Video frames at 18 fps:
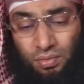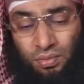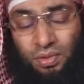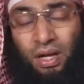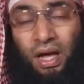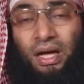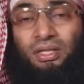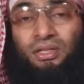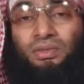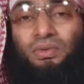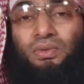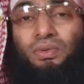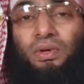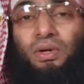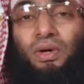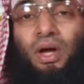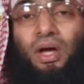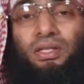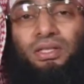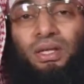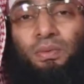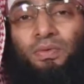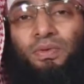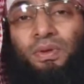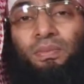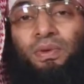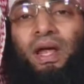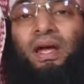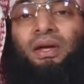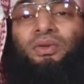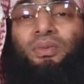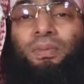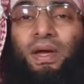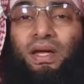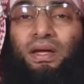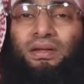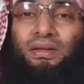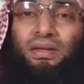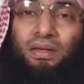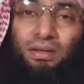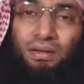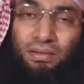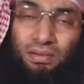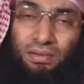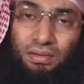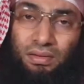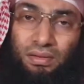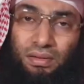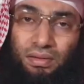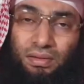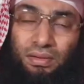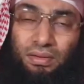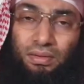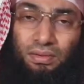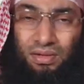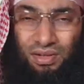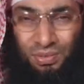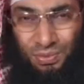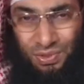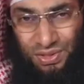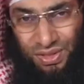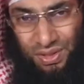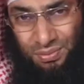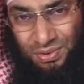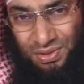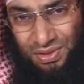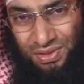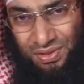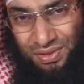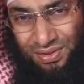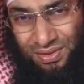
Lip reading: like to make a deal. O Muslims,